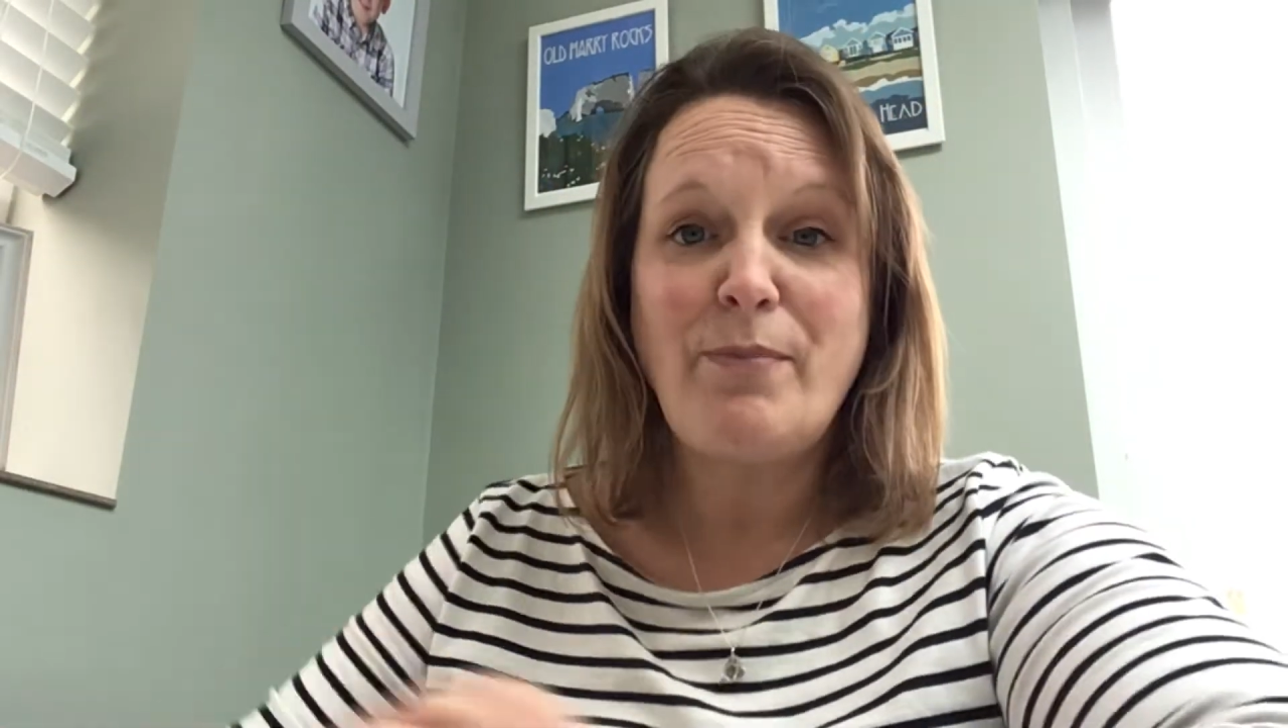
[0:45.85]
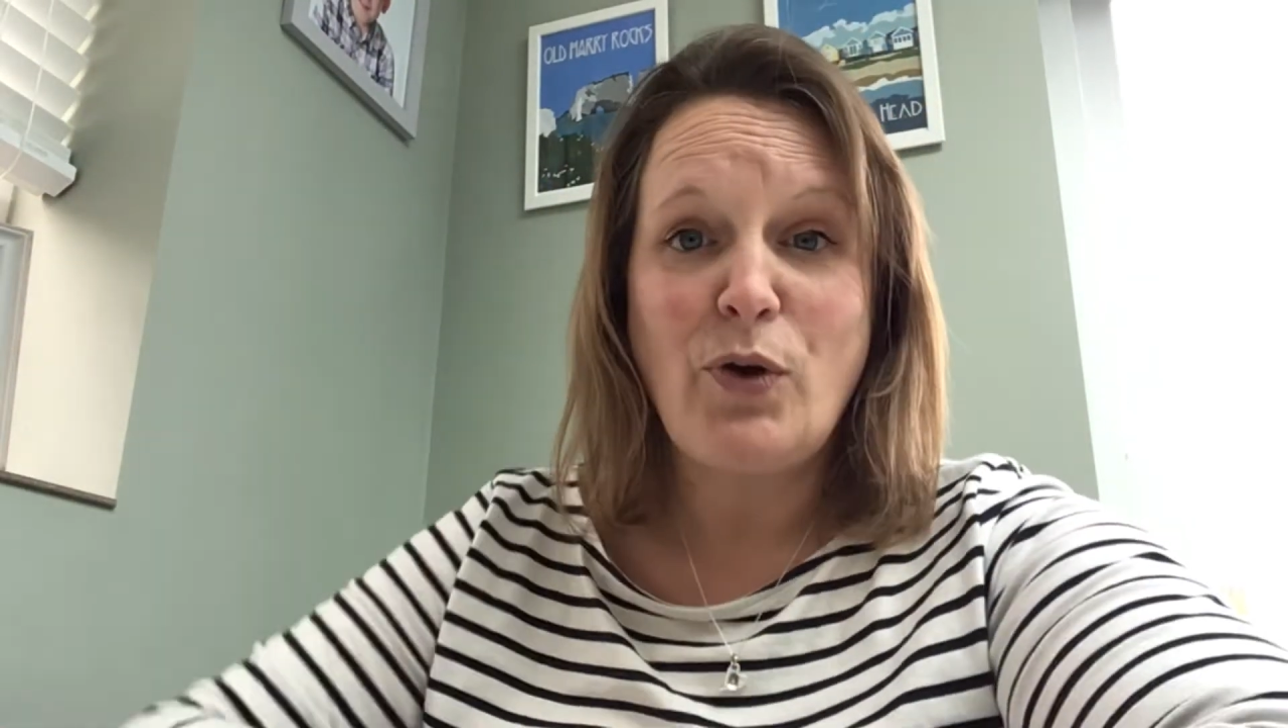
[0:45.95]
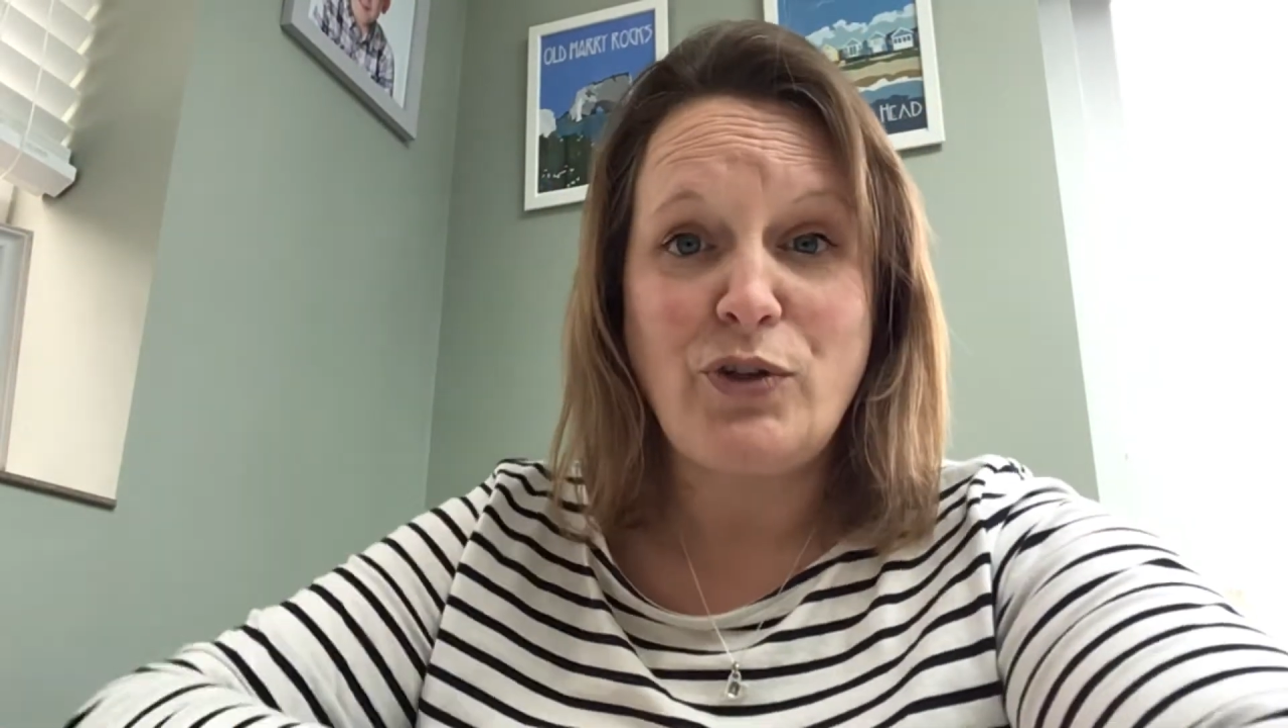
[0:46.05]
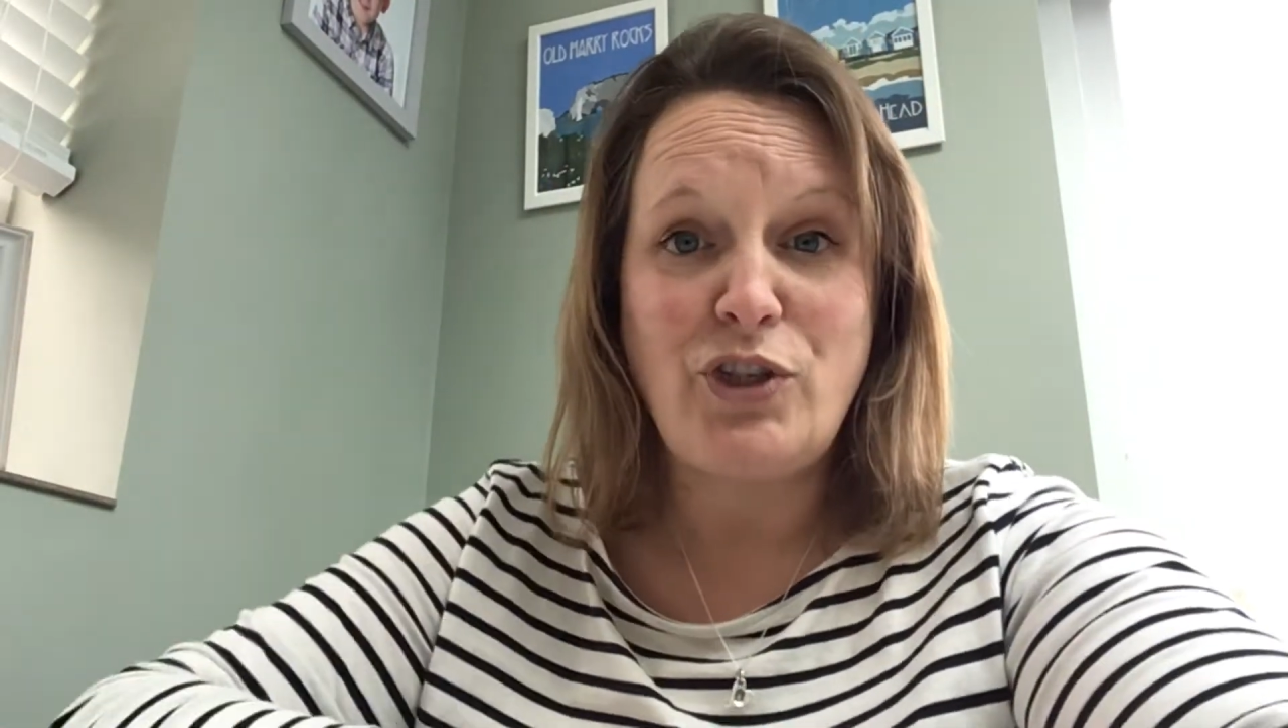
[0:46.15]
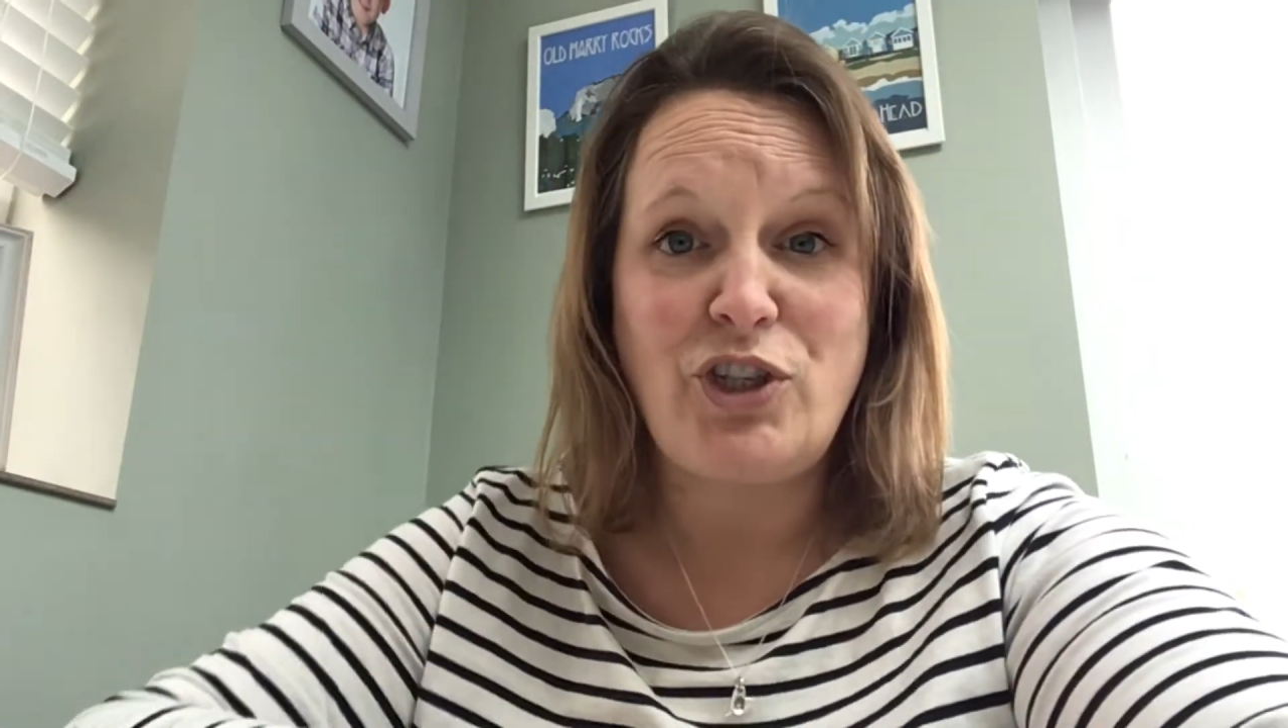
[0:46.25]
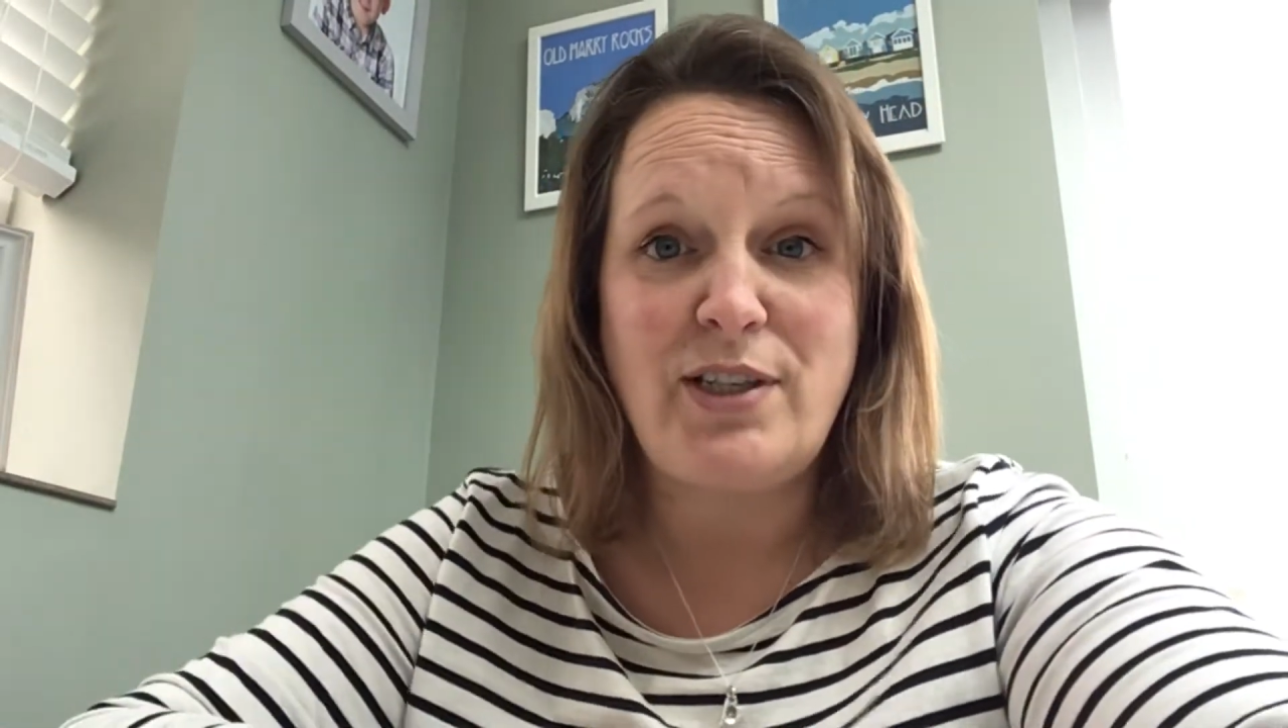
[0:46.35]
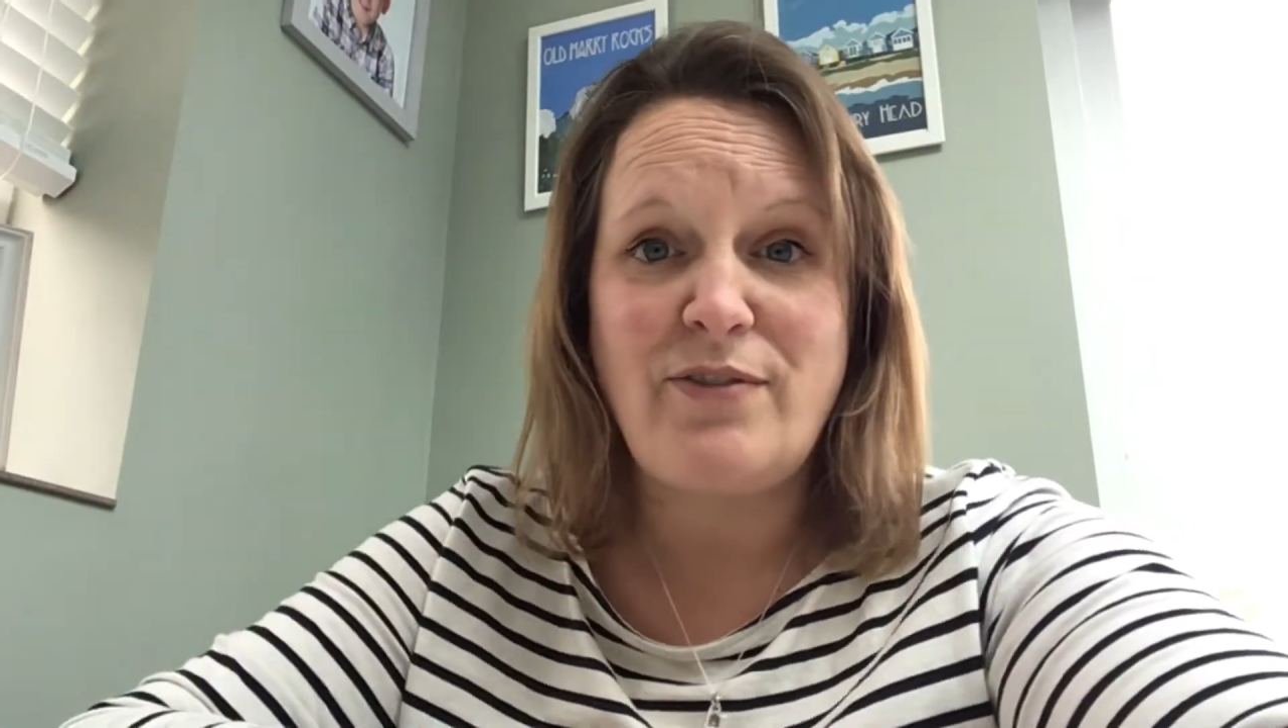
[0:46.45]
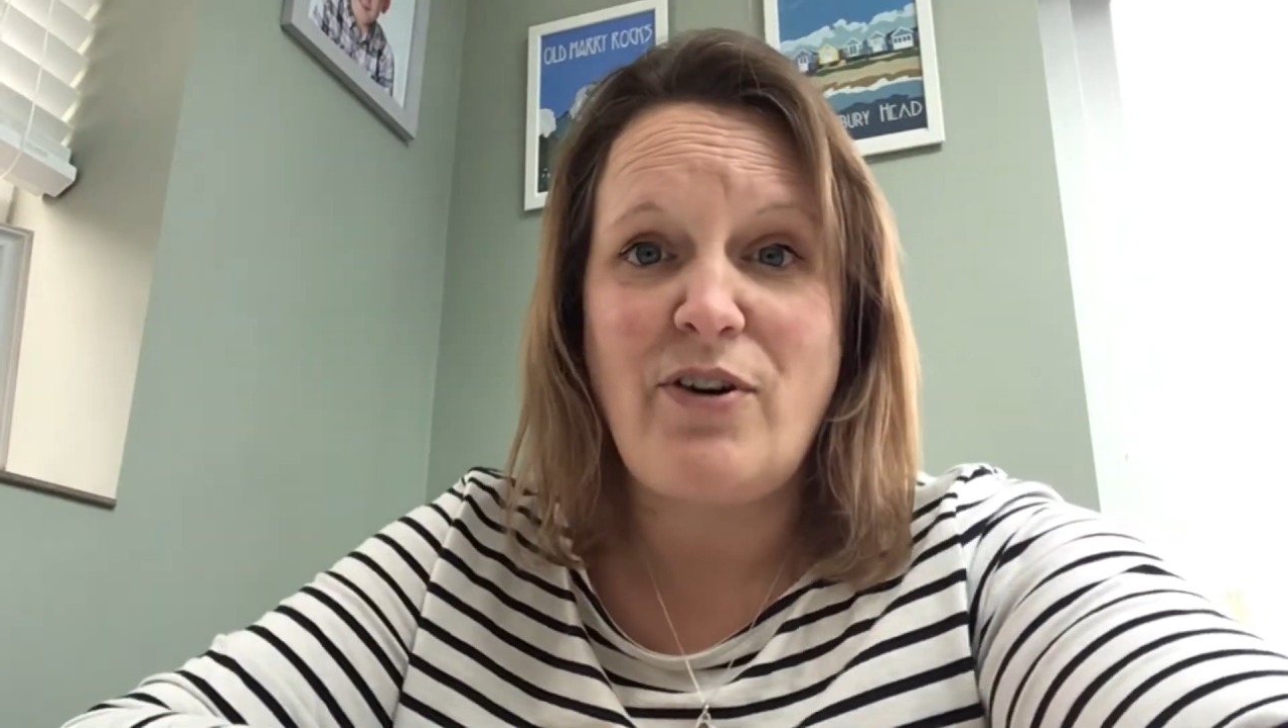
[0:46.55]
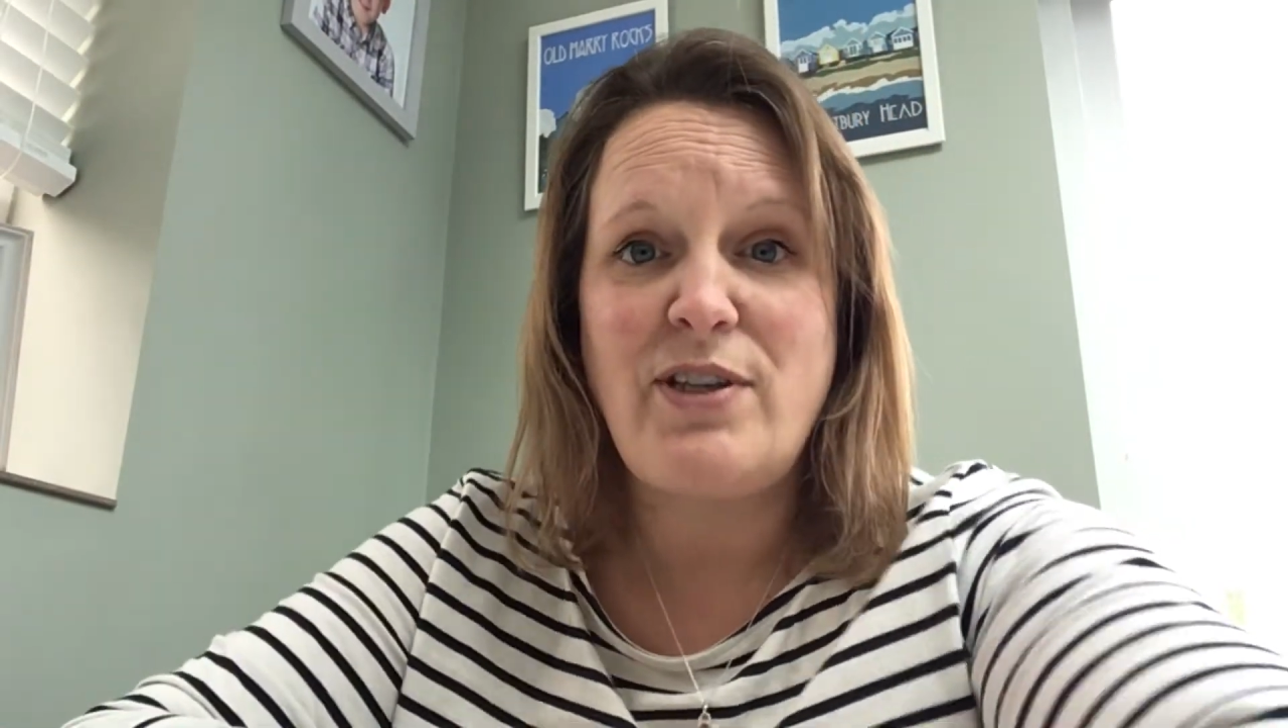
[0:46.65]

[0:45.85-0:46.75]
cottages are very